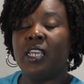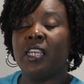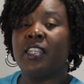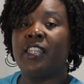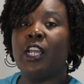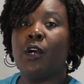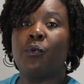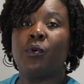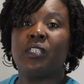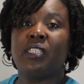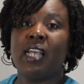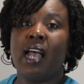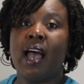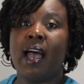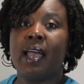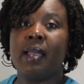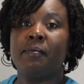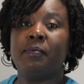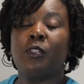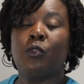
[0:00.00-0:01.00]
There were
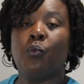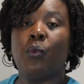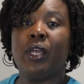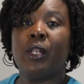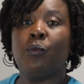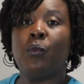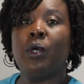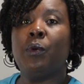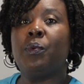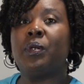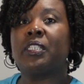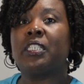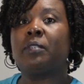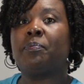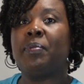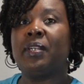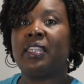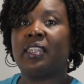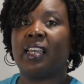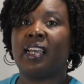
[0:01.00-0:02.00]
times when we would
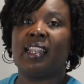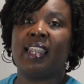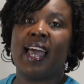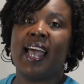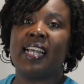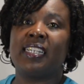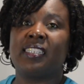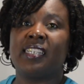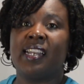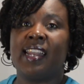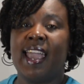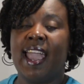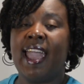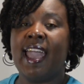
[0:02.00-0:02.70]
split the class in